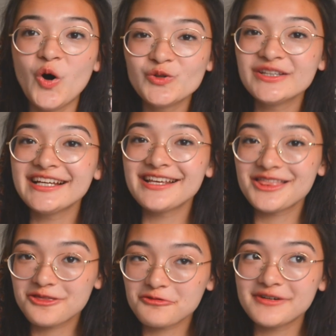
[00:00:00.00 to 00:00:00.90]
only
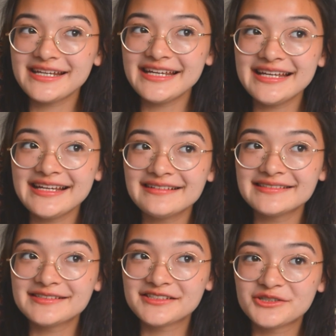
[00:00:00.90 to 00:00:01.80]
3
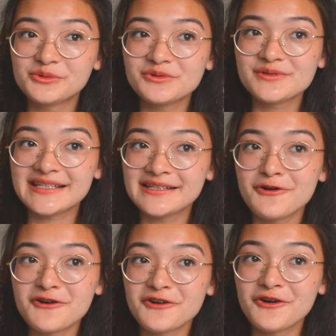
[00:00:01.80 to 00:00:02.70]
schools in
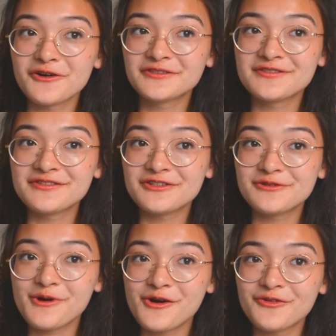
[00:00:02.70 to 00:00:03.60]
Hong Kong
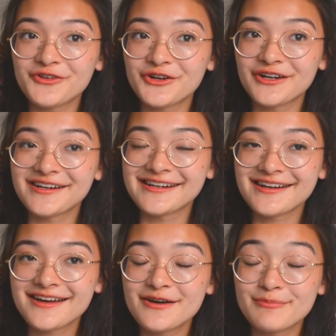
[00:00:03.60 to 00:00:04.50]
do offer
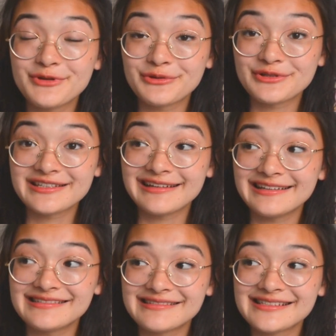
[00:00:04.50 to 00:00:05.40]
computer
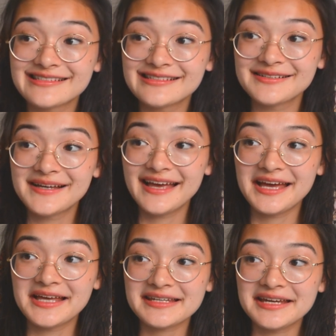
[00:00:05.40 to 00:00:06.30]
science
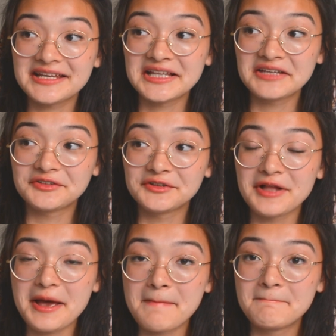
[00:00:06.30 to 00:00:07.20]
at A
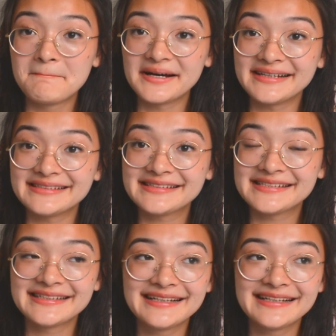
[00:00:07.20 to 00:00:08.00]
level, but